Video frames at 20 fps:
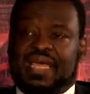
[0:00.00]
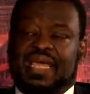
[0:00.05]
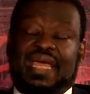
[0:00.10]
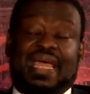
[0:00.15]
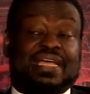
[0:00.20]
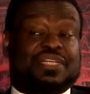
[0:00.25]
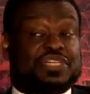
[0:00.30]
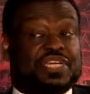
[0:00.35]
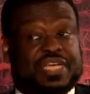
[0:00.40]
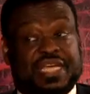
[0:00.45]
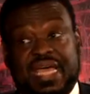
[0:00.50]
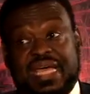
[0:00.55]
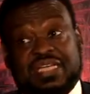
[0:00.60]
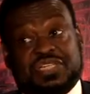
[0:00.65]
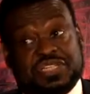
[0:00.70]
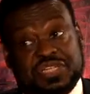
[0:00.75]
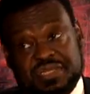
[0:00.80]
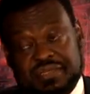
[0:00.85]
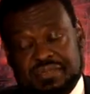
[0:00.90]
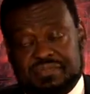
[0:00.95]

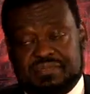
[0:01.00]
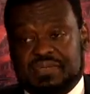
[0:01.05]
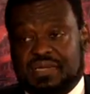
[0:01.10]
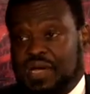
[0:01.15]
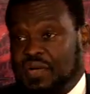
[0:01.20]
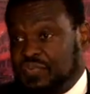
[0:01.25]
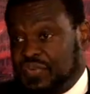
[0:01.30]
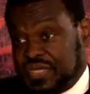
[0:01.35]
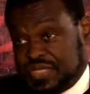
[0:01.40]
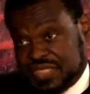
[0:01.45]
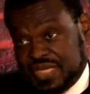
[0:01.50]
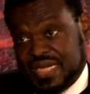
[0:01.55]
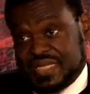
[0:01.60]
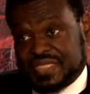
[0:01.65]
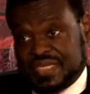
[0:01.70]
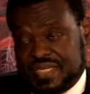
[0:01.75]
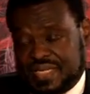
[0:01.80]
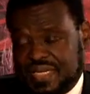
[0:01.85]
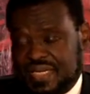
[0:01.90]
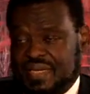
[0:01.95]
education of
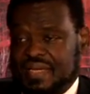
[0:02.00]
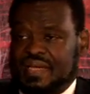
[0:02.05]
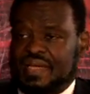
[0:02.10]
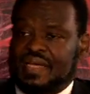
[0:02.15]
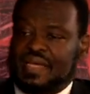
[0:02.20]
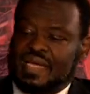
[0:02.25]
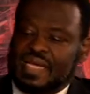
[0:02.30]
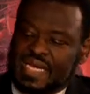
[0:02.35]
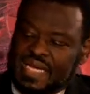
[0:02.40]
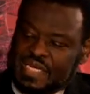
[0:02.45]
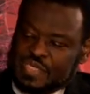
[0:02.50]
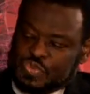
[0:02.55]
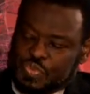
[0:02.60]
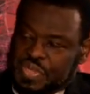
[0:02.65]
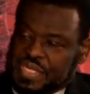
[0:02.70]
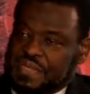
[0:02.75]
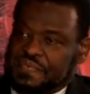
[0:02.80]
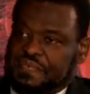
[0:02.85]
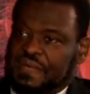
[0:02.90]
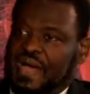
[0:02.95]
necessity is
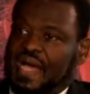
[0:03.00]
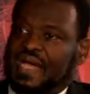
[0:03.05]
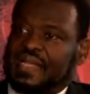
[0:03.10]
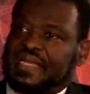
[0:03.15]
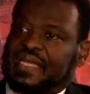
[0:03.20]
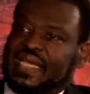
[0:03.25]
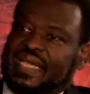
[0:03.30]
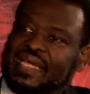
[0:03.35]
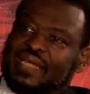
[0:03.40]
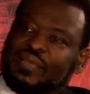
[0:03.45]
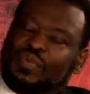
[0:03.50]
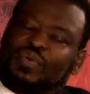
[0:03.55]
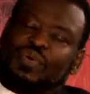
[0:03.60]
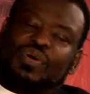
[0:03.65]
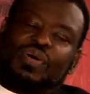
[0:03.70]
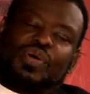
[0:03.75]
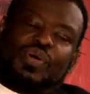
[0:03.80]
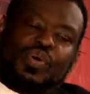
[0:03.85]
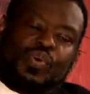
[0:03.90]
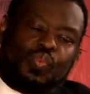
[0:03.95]
redefined in
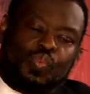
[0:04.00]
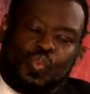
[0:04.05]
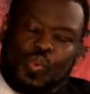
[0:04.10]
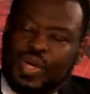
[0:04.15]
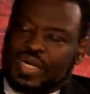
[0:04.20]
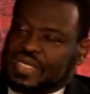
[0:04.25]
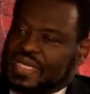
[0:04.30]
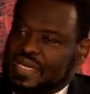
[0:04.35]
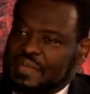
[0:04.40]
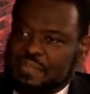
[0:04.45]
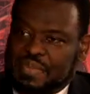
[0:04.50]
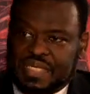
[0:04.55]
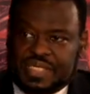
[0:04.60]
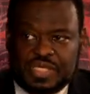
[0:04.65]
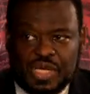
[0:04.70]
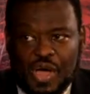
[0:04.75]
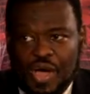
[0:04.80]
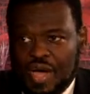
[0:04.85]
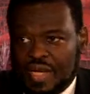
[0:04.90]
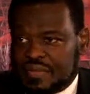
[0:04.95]
what can be
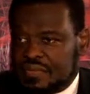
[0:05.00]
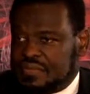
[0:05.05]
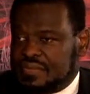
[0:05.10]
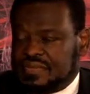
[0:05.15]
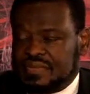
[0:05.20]
taught